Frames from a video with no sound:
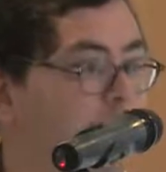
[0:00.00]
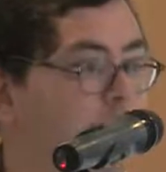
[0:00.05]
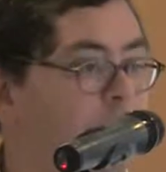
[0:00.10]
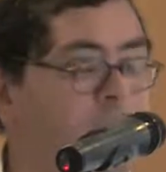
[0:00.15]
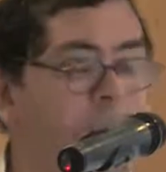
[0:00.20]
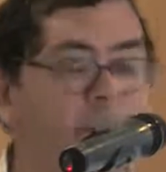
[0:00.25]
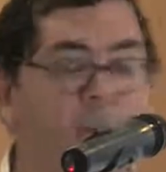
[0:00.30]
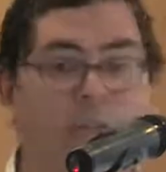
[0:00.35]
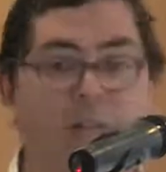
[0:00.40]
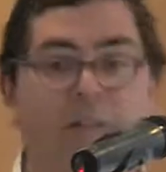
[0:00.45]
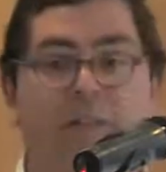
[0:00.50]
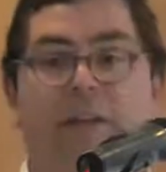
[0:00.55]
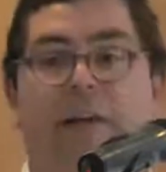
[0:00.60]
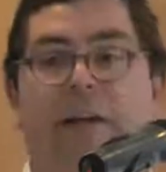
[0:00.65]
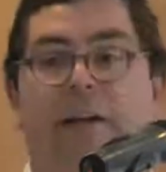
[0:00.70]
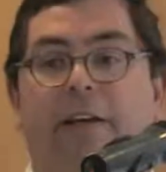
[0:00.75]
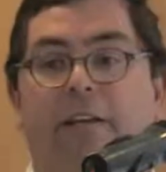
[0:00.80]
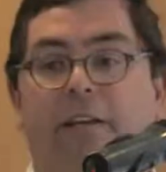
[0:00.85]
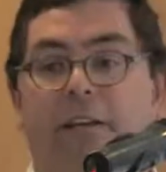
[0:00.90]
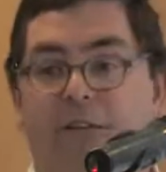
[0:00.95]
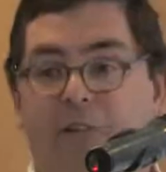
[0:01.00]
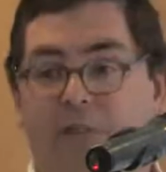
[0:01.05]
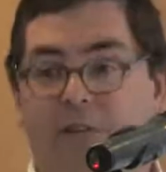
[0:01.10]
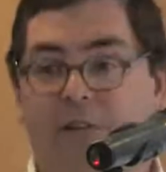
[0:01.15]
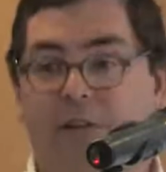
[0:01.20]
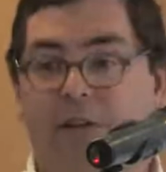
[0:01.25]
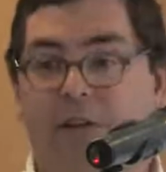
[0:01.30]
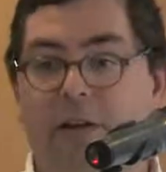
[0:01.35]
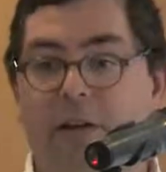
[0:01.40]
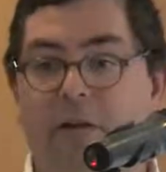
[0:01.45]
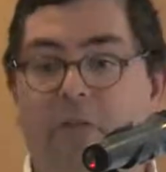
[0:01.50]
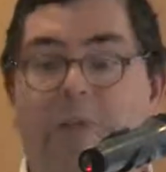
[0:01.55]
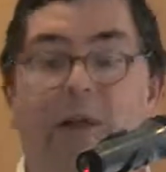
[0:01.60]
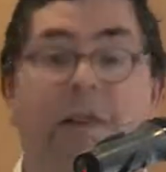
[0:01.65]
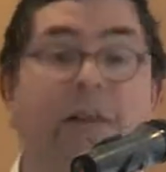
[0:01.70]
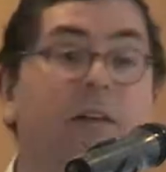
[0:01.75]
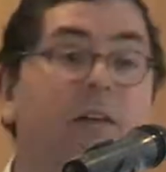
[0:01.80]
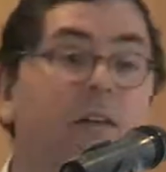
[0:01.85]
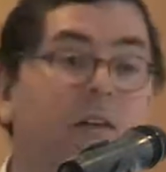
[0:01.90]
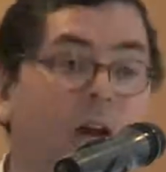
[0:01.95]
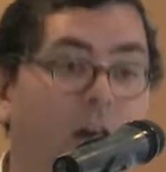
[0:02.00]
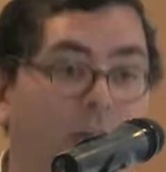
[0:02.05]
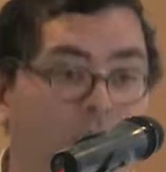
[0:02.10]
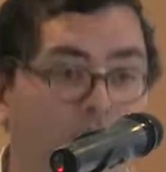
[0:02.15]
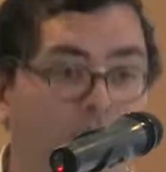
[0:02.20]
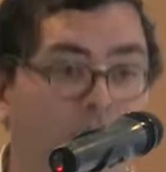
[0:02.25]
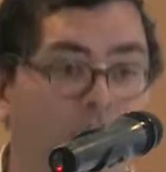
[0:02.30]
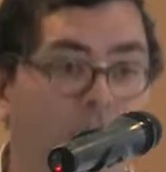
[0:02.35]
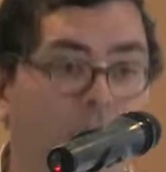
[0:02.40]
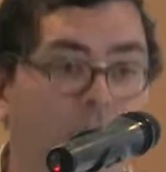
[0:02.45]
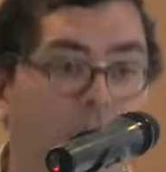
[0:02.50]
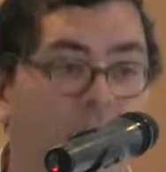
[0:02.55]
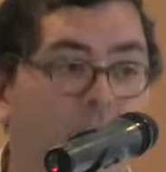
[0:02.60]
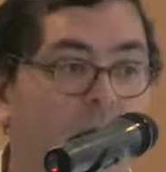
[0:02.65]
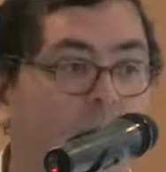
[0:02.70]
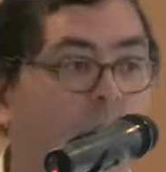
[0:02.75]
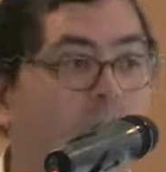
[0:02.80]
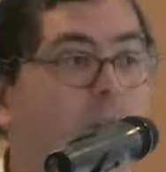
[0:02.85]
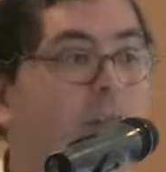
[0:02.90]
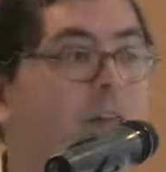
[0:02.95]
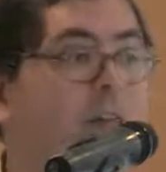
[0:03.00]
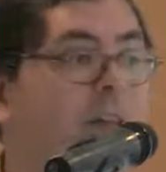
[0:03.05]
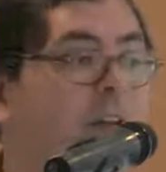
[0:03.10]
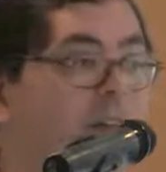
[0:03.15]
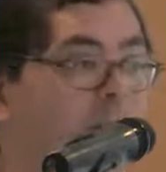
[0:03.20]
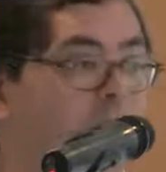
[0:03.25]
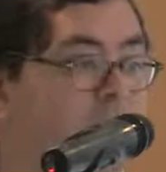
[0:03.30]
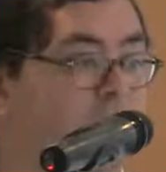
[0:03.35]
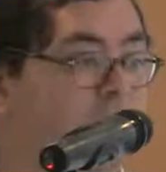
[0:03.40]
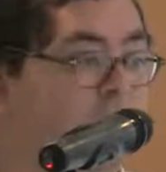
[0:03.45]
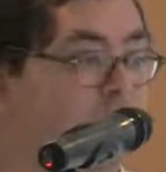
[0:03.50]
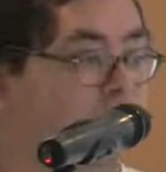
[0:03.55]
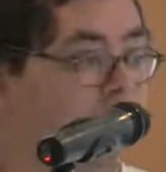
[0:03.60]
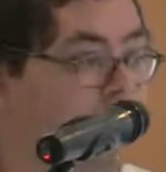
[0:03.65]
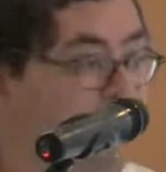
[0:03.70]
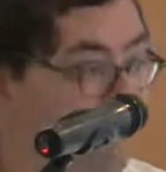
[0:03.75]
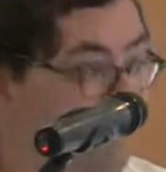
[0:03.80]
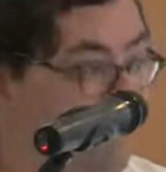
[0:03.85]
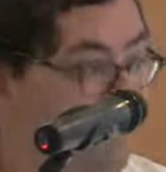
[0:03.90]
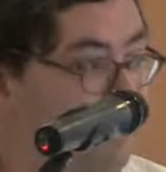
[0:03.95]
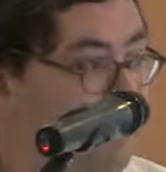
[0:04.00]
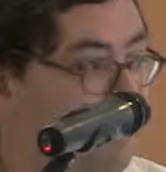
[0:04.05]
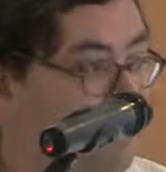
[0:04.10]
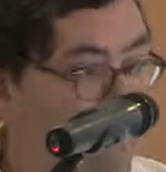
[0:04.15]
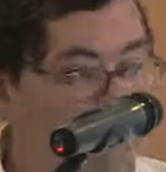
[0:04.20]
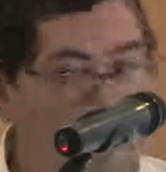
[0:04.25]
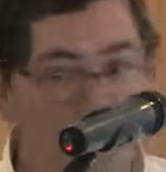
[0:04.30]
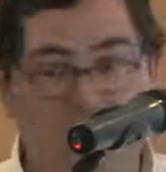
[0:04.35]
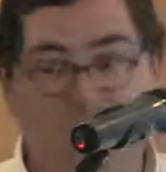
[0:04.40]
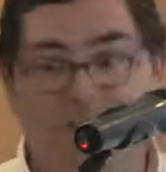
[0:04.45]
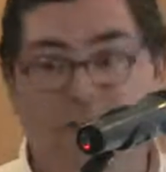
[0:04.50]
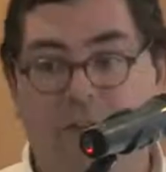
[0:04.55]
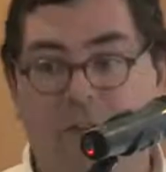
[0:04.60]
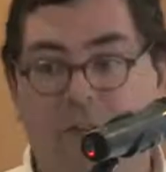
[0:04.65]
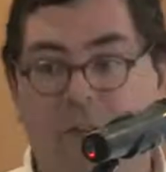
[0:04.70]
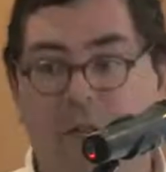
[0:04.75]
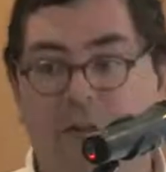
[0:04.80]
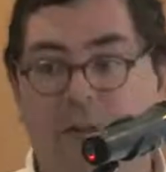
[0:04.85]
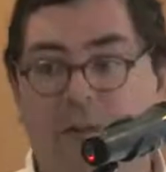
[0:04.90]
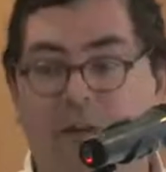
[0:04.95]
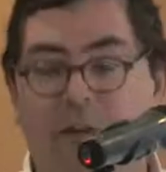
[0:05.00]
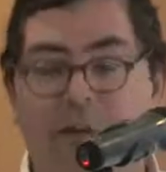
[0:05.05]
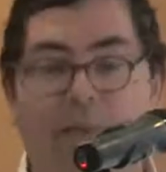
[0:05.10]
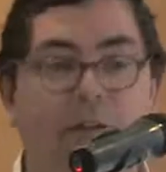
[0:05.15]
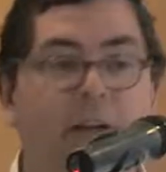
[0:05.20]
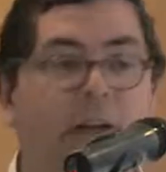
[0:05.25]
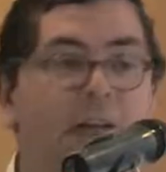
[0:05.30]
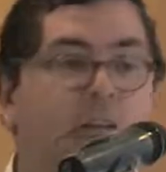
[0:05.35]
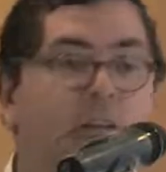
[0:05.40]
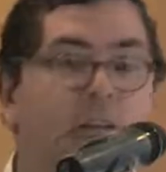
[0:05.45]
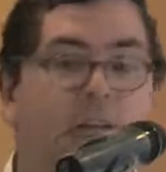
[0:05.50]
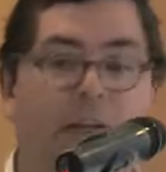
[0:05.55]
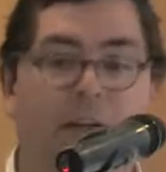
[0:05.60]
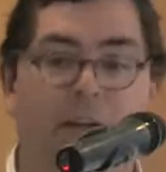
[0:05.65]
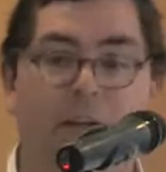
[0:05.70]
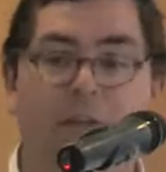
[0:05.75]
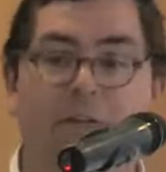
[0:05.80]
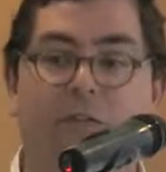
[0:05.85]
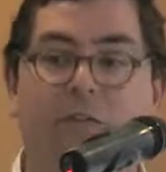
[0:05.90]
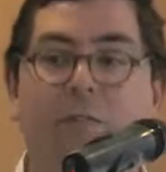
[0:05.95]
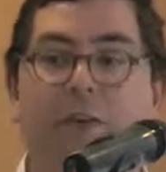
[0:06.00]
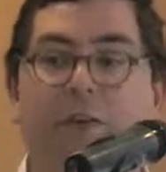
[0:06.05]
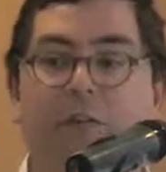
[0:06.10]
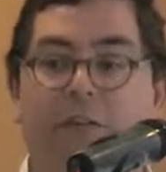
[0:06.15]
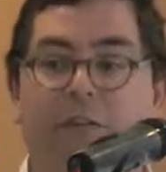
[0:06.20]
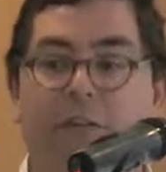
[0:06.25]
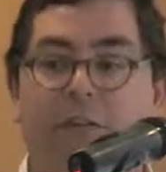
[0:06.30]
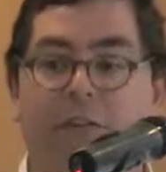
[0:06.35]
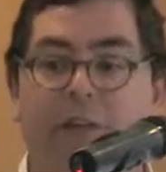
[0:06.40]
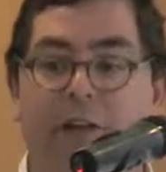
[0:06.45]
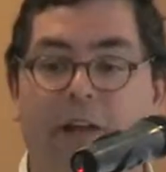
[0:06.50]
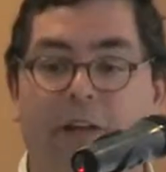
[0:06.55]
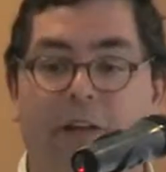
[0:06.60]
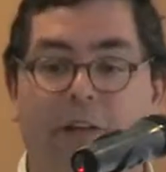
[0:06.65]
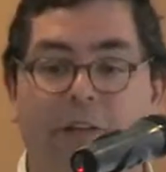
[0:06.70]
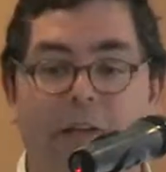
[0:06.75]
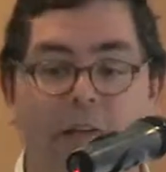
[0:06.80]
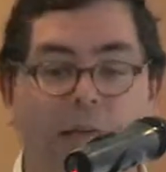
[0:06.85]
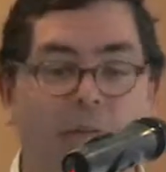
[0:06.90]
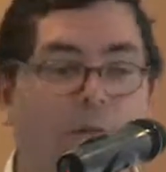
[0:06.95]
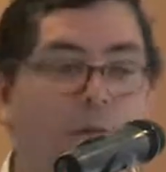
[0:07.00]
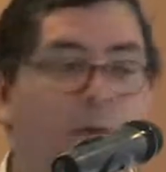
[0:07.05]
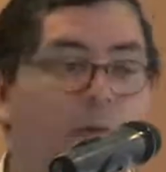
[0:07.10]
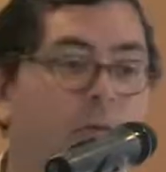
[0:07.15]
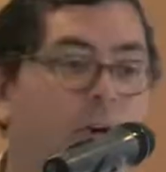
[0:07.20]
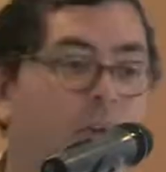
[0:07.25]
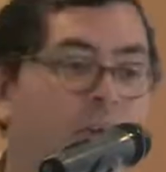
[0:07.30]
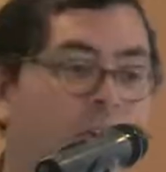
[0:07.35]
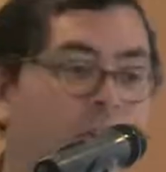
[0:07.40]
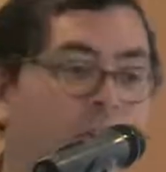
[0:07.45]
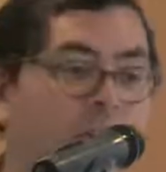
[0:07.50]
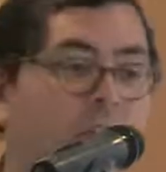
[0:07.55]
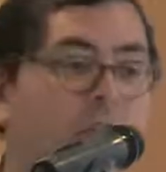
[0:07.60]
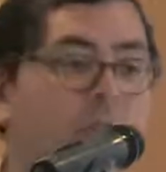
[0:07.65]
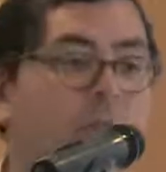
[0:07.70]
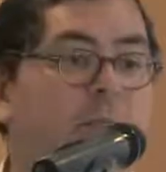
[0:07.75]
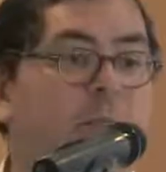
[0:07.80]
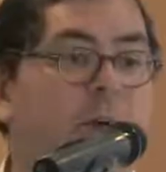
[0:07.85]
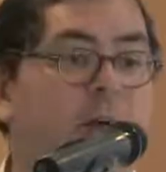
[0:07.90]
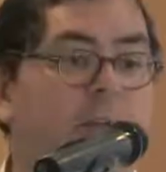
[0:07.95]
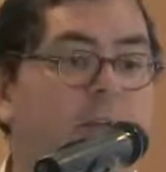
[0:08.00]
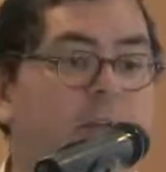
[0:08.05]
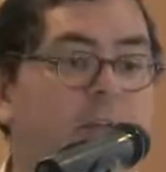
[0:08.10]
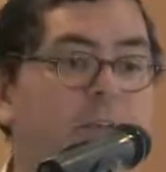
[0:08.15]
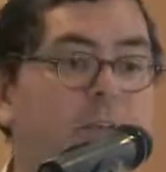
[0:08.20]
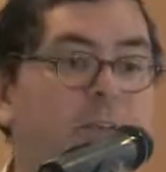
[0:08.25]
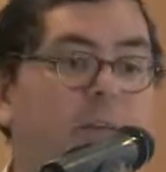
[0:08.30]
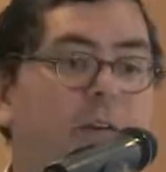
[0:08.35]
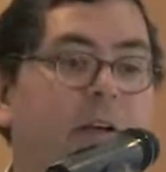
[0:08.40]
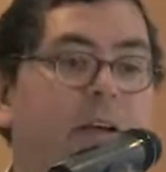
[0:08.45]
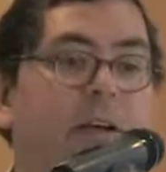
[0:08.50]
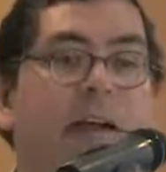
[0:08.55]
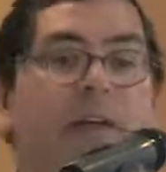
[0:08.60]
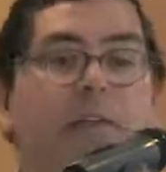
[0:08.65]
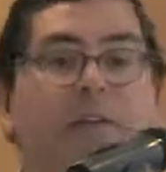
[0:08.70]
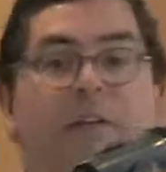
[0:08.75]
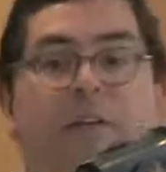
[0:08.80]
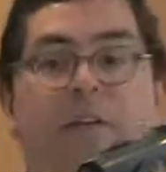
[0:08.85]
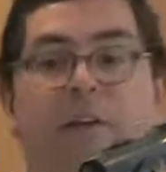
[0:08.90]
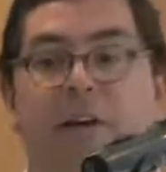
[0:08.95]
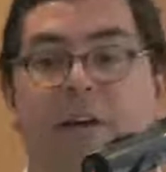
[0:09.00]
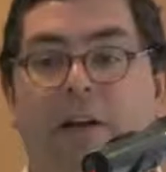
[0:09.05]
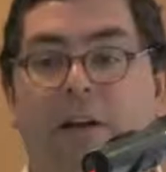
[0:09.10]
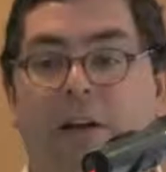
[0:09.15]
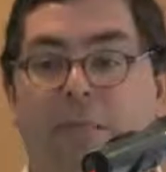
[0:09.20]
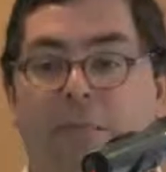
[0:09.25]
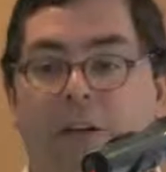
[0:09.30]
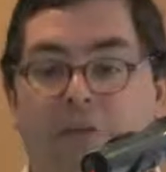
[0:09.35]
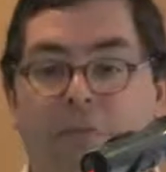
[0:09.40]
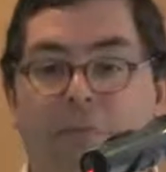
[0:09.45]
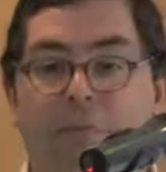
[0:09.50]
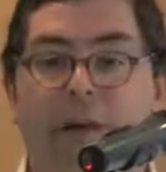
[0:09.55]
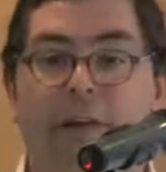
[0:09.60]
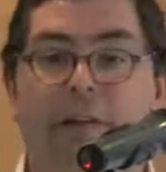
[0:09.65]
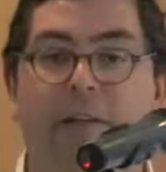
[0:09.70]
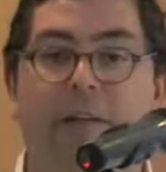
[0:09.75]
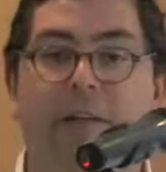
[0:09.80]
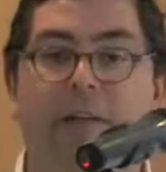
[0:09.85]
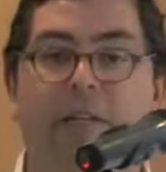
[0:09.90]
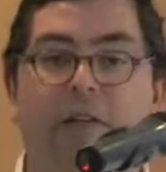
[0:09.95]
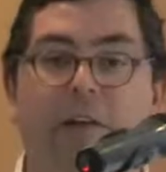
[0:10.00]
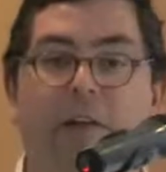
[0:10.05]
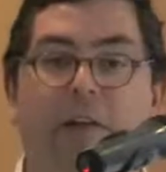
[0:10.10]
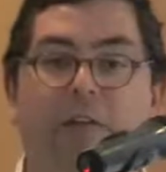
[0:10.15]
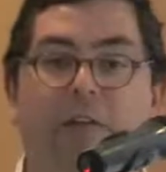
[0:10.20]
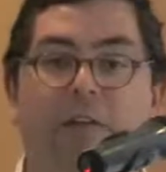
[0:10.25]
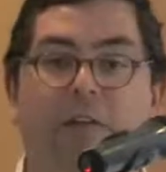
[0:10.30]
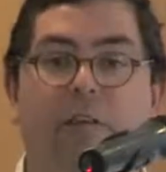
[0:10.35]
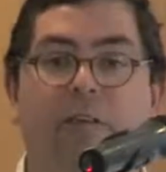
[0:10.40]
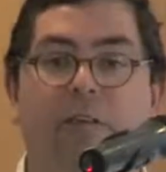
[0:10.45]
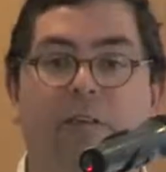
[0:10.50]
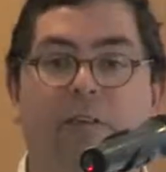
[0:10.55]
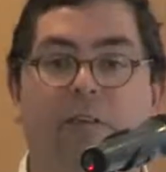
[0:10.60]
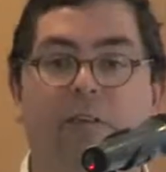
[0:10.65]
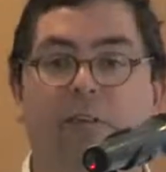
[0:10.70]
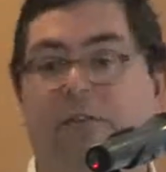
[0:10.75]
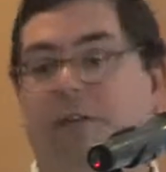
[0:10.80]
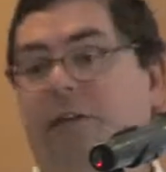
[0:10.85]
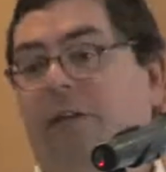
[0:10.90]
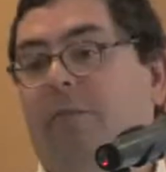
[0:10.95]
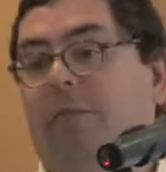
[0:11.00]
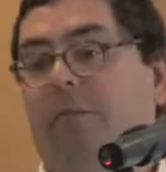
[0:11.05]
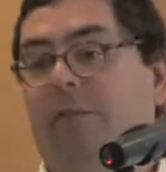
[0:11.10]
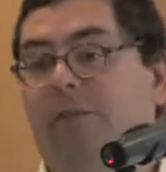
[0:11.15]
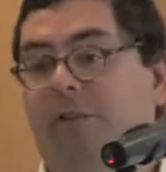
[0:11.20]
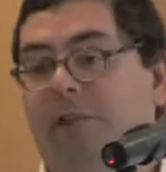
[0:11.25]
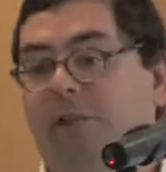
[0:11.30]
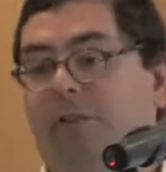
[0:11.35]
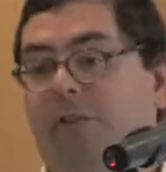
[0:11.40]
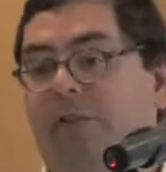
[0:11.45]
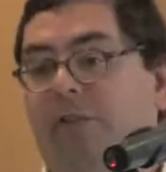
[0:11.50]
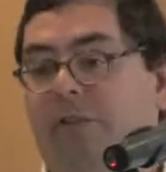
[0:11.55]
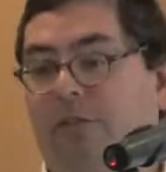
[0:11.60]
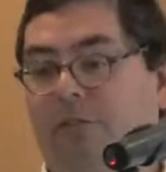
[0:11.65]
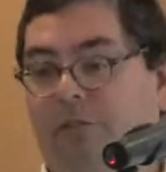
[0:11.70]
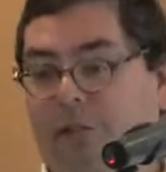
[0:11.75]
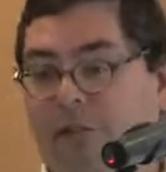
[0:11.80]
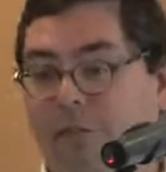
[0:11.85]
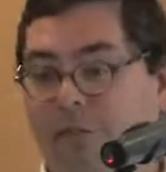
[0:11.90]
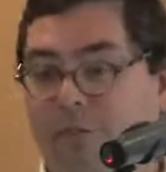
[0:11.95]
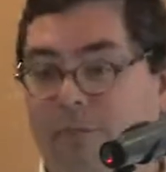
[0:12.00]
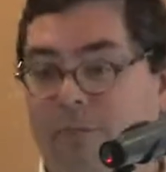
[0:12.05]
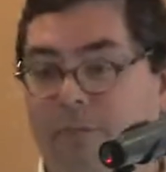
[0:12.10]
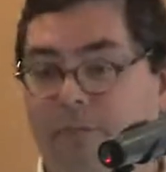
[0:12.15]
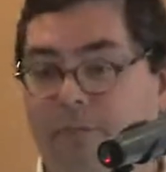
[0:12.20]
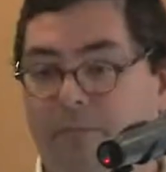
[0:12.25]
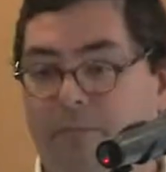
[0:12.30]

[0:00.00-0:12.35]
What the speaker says: political scientists, medical doctors, representatives of 3 different ministries, create a large commission and said, we want in 6 months an answer of how to make the National Health Service sustainable, financially sustainable.